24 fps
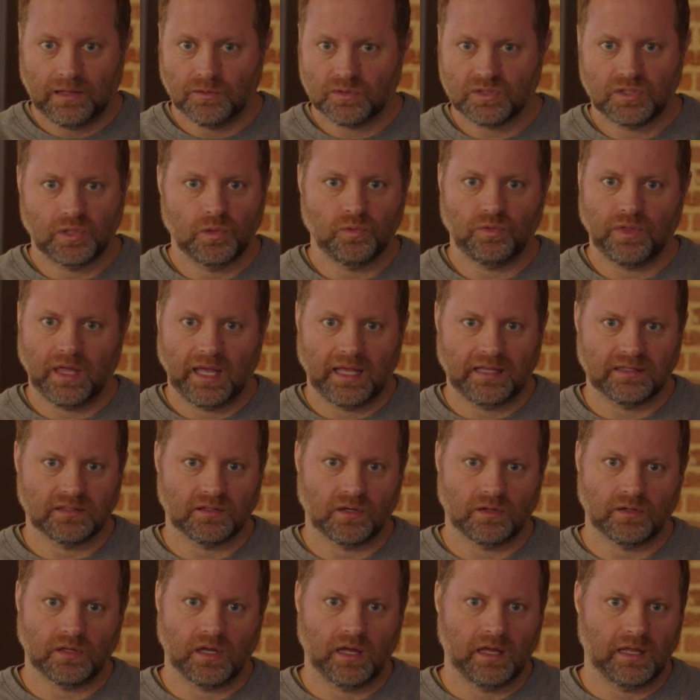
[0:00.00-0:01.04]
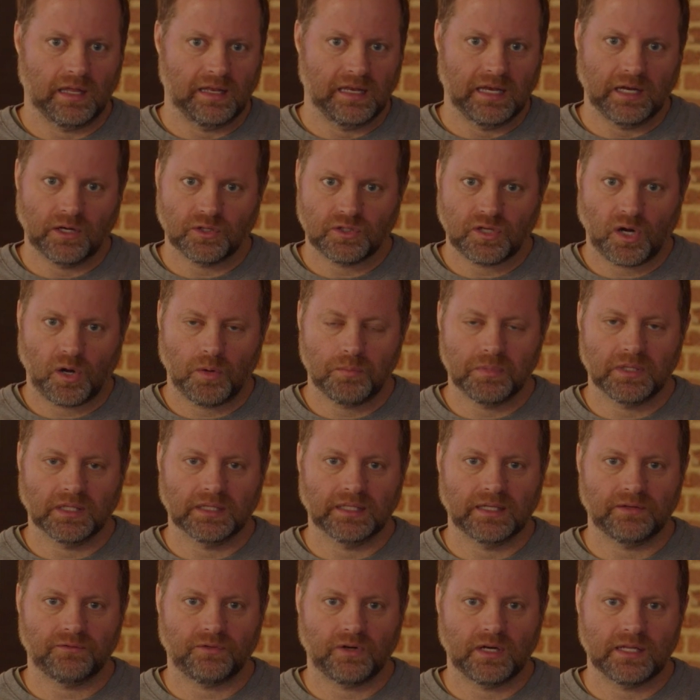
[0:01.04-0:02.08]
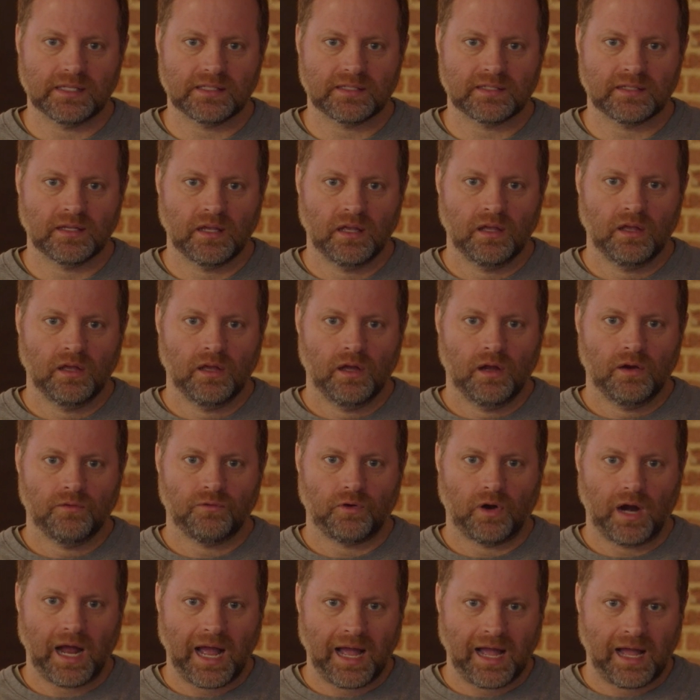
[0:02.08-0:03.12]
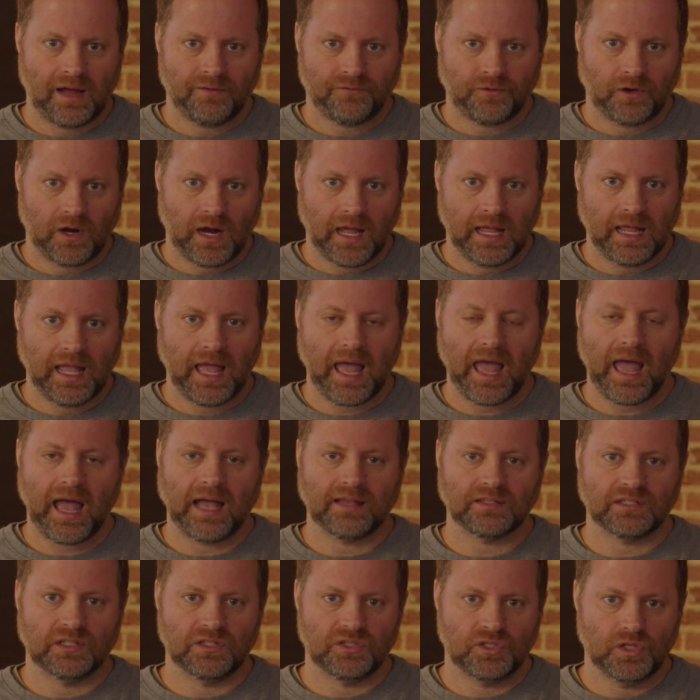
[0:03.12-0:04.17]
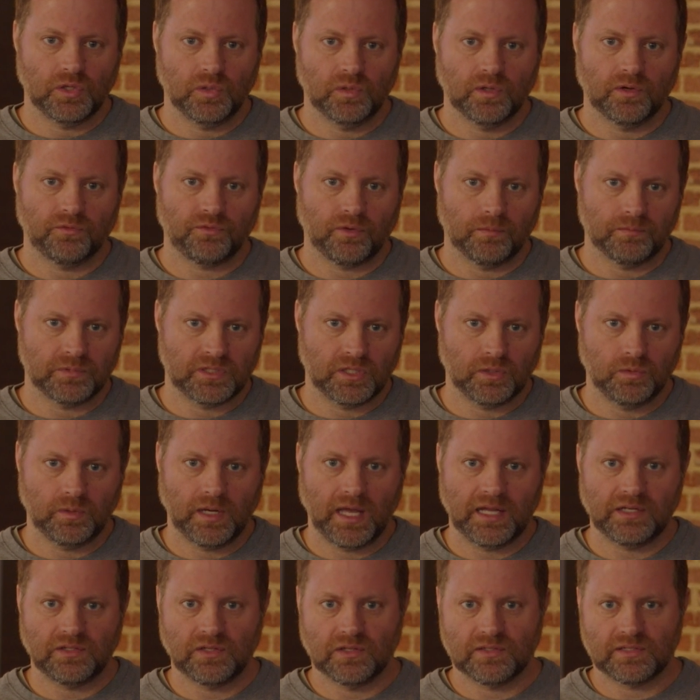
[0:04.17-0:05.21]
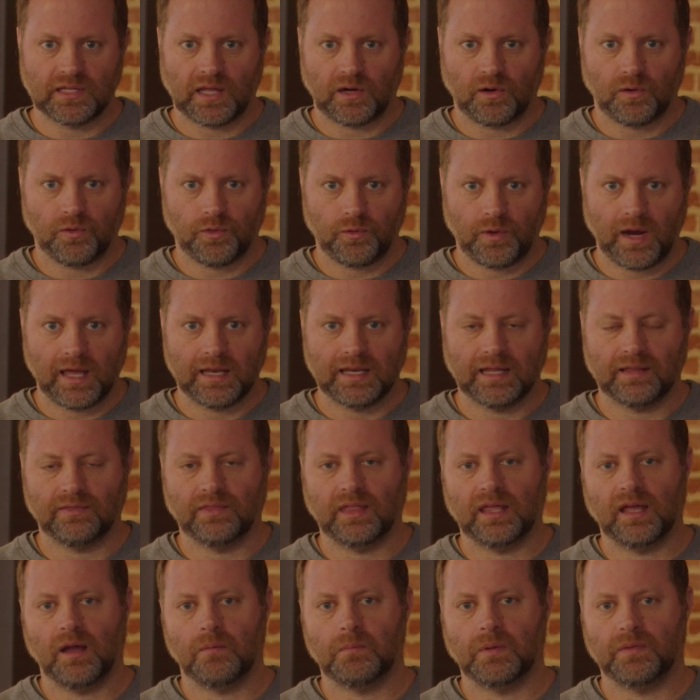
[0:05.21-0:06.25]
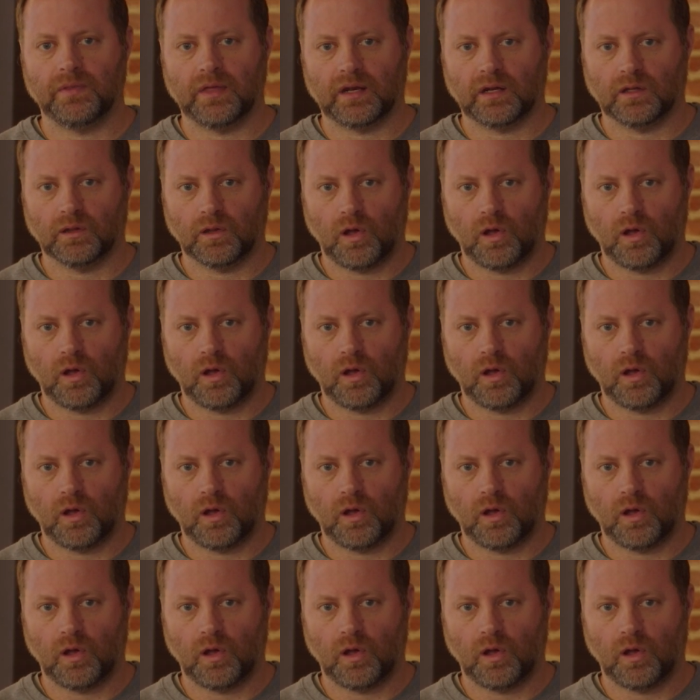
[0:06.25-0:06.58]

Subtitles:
It's two things, a near-term deliverance for Ahaz and Judah from two nations that are threatening them, and then a